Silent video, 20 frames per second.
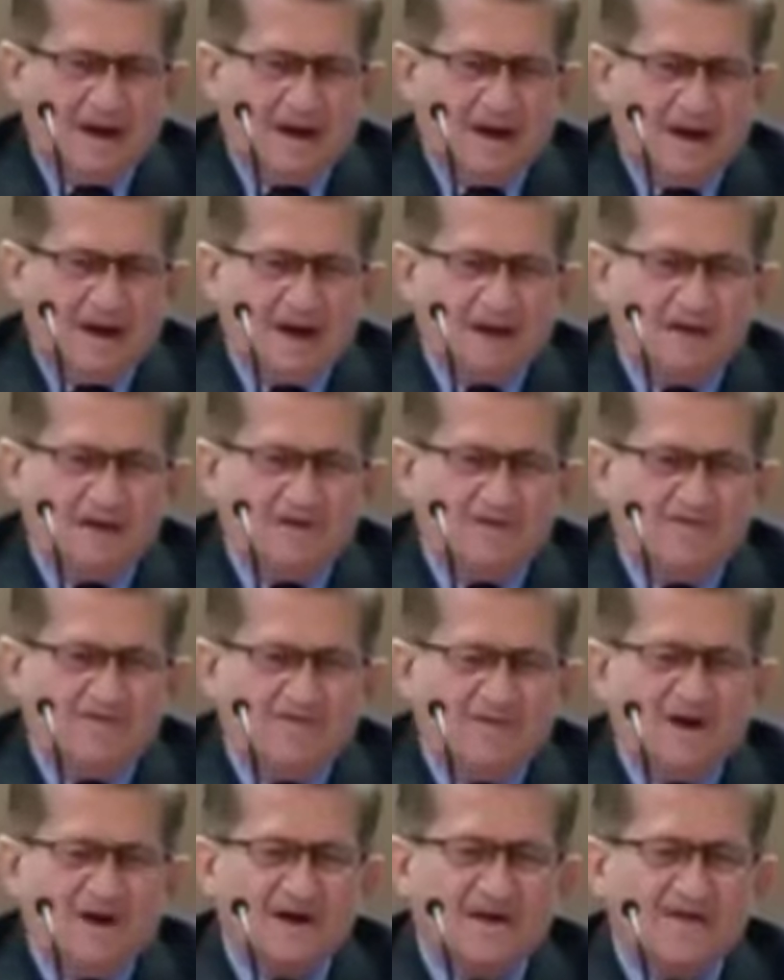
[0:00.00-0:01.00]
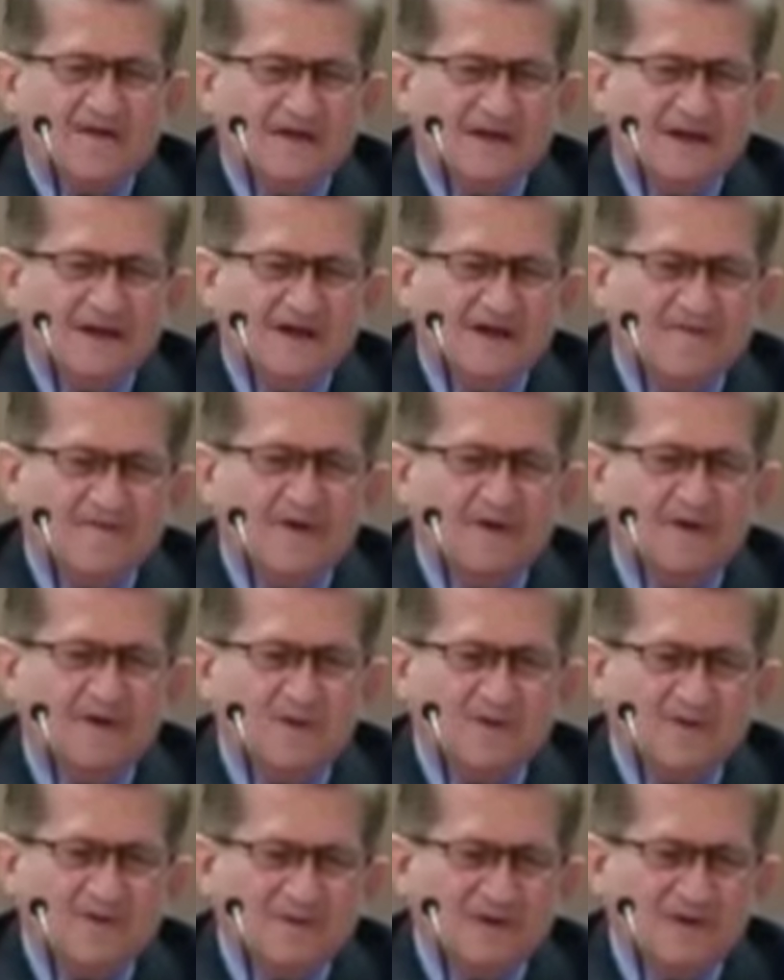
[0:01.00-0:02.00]
And you find the living
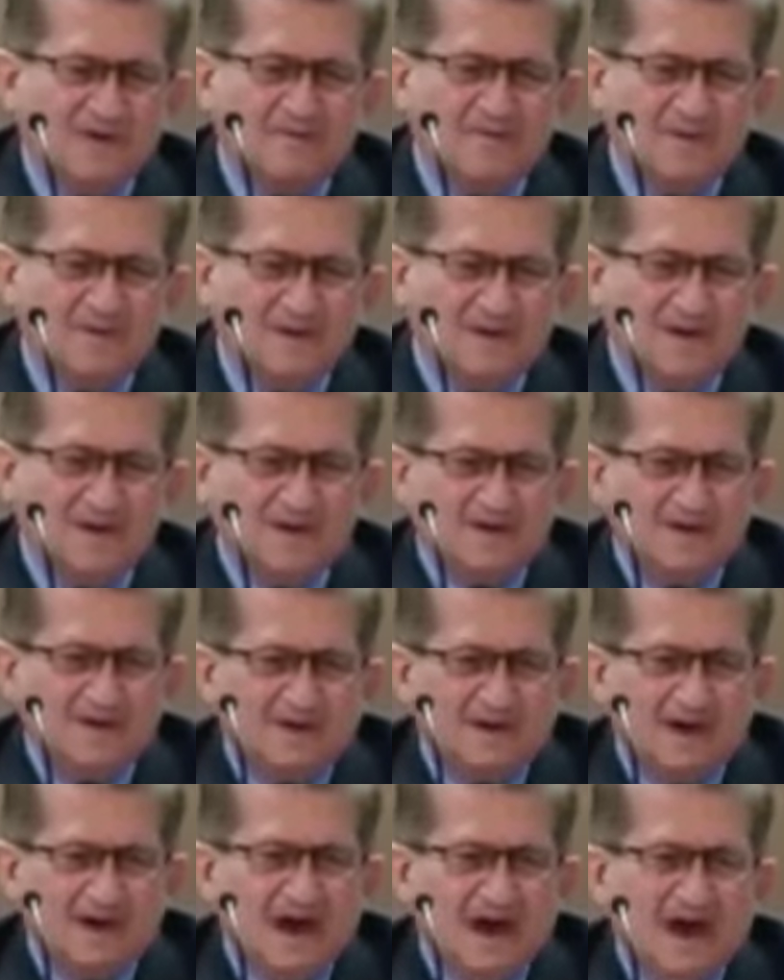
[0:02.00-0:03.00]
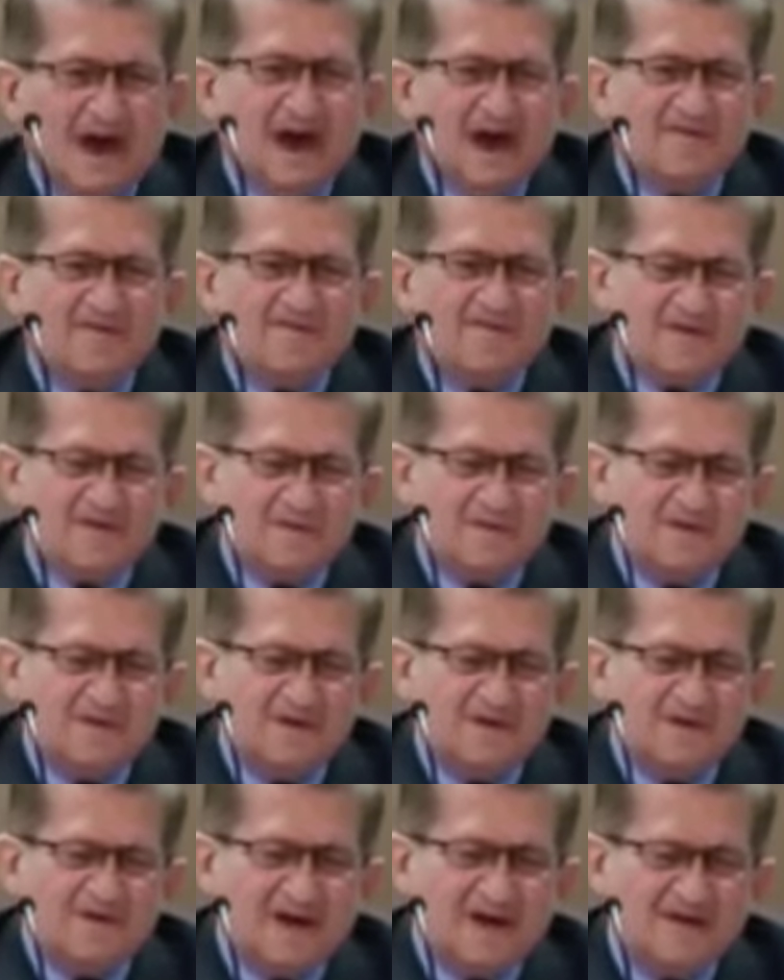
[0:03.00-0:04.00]
with him every
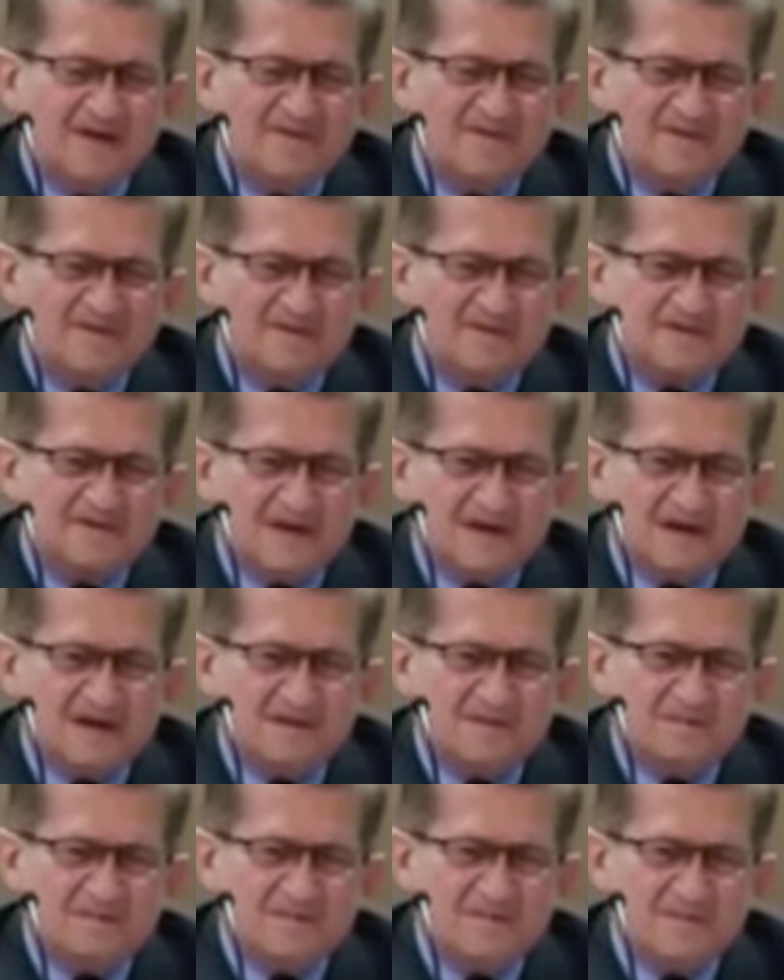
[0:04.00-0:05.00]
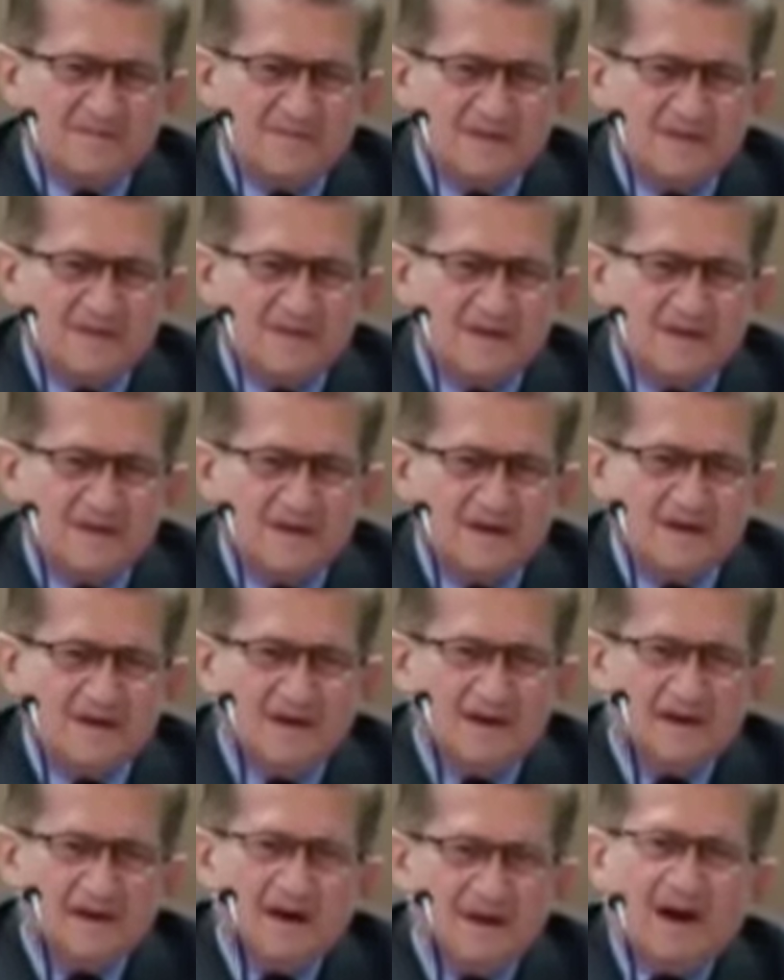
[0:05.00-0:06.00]
minute, every second.
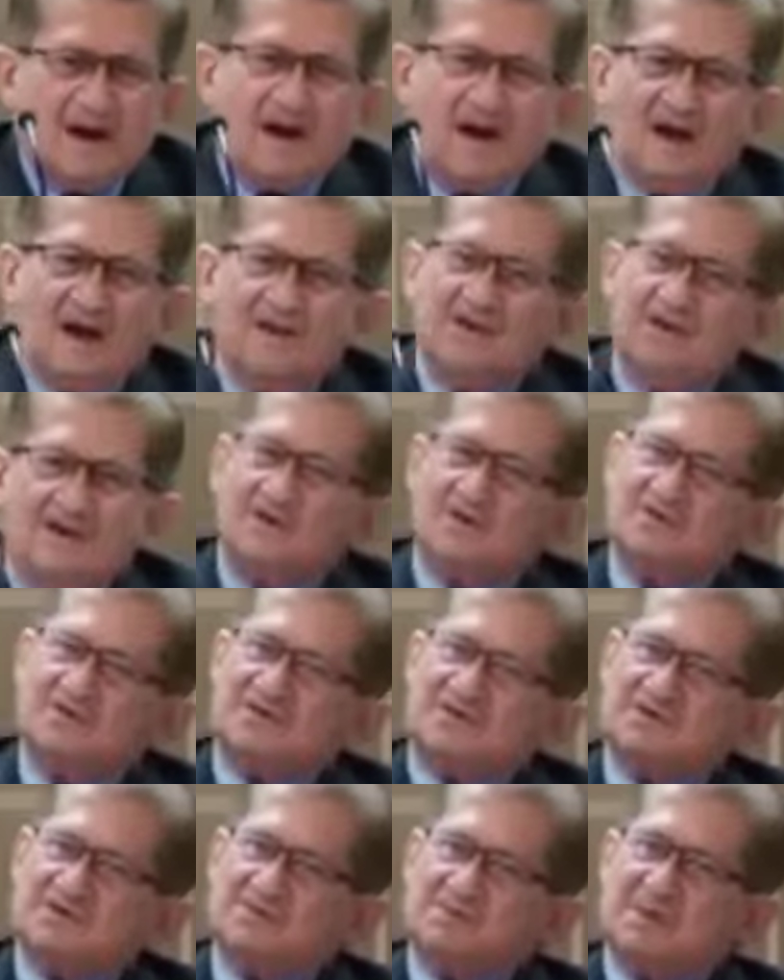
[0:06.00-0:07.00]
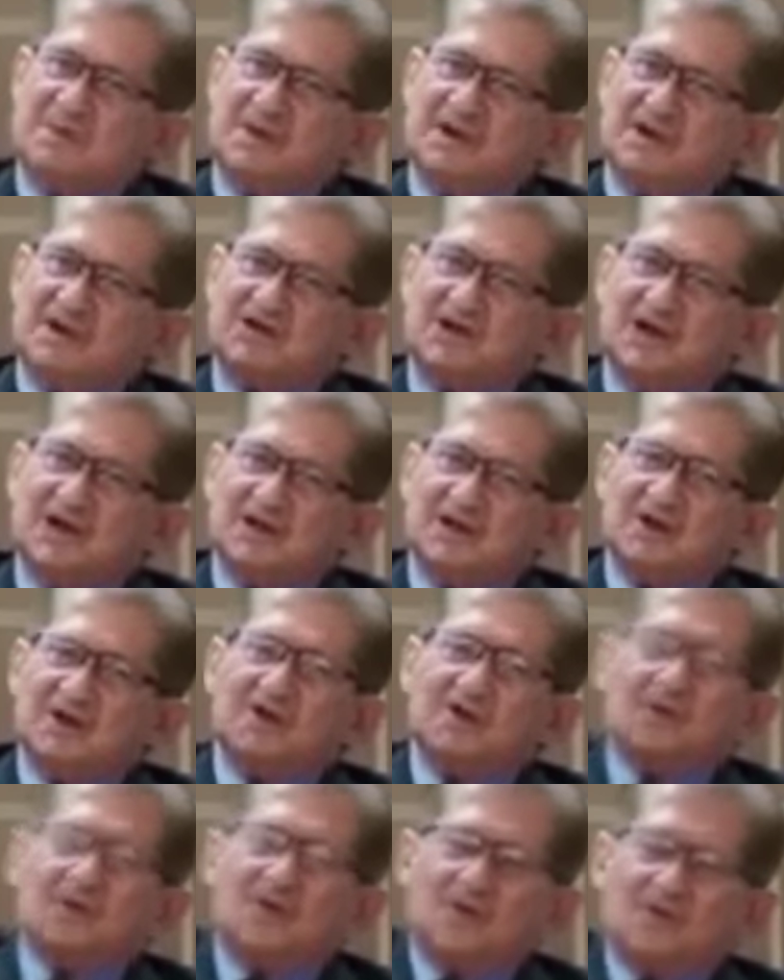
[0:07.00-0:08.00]
And your spiritual
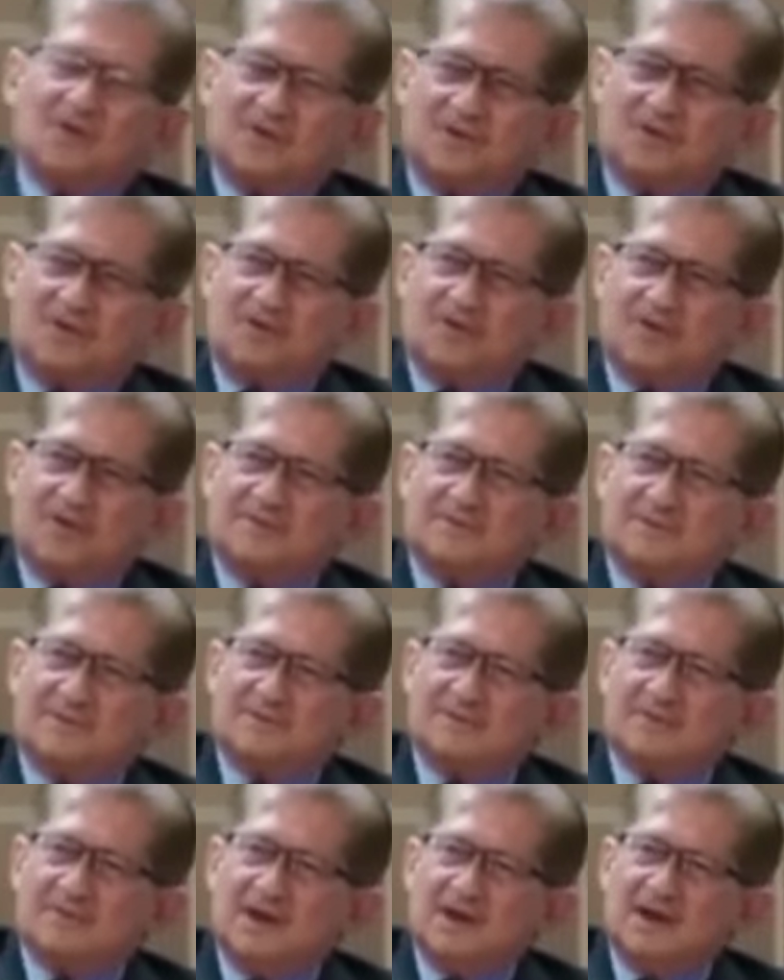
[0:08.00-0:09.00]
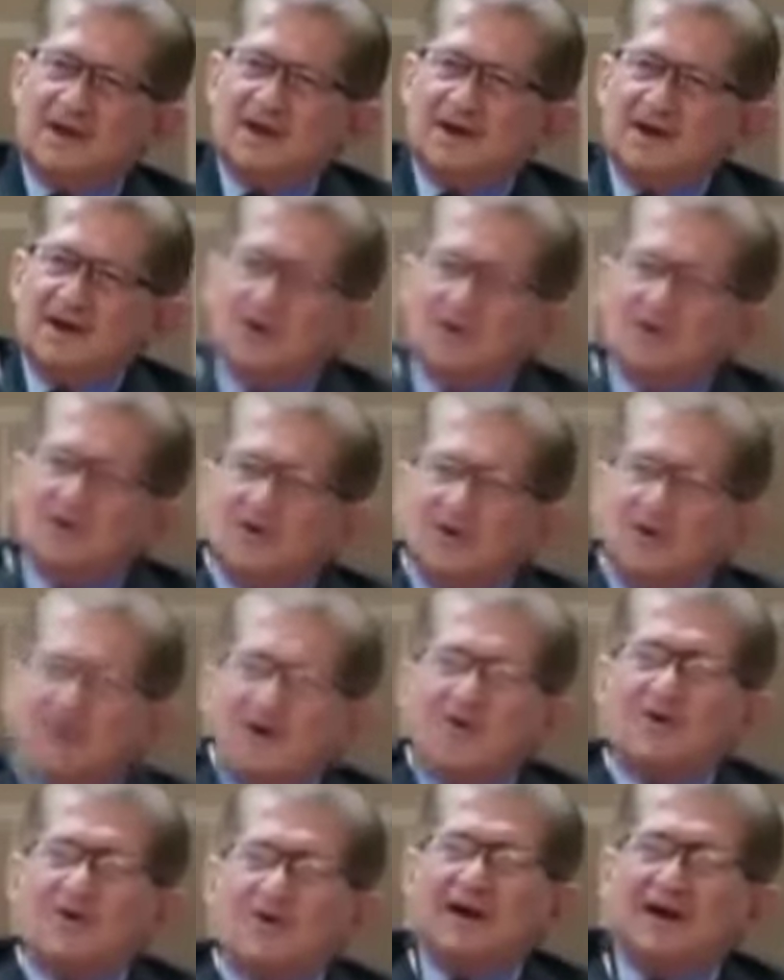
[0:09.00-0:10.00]
growth, you're
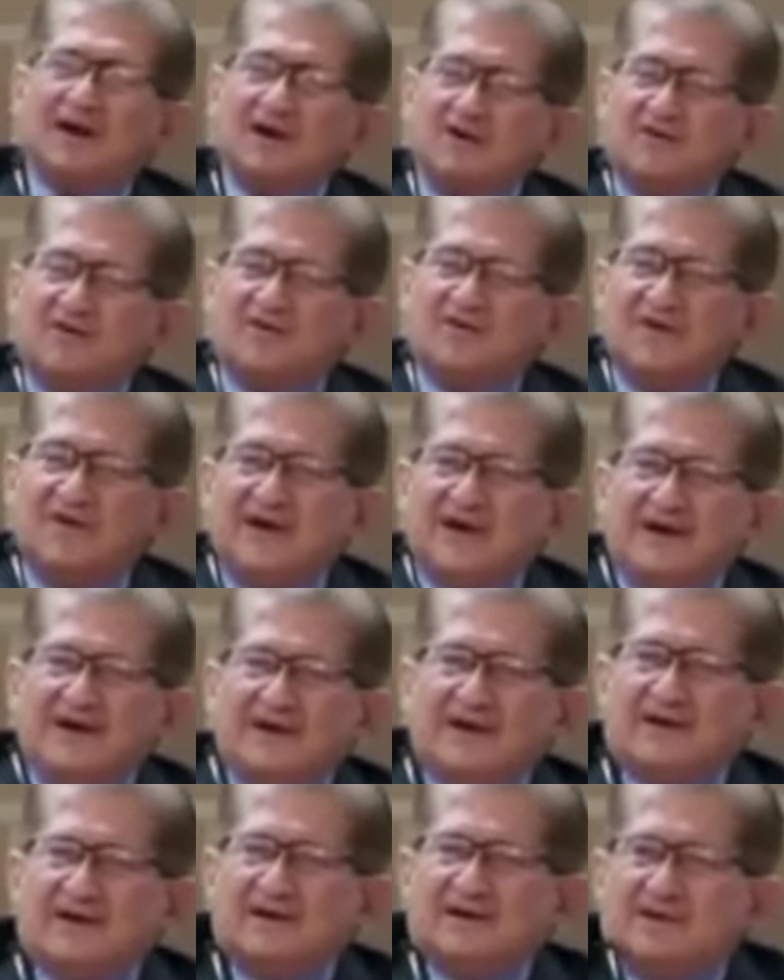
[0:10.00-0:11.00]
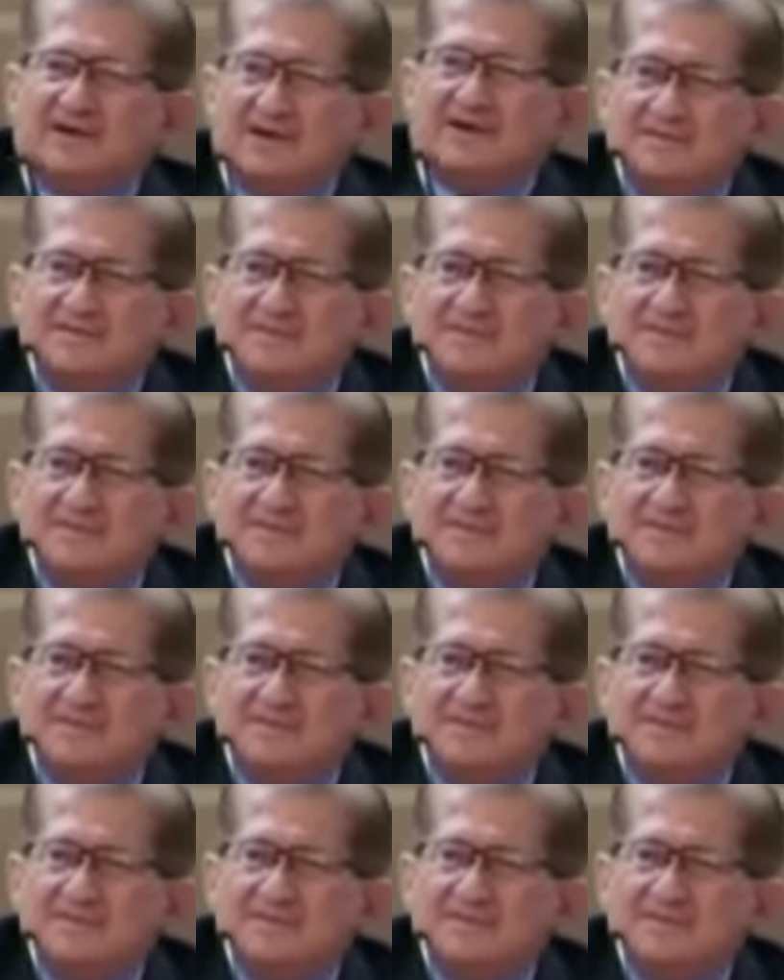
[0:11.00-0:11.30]
growing, you feel it.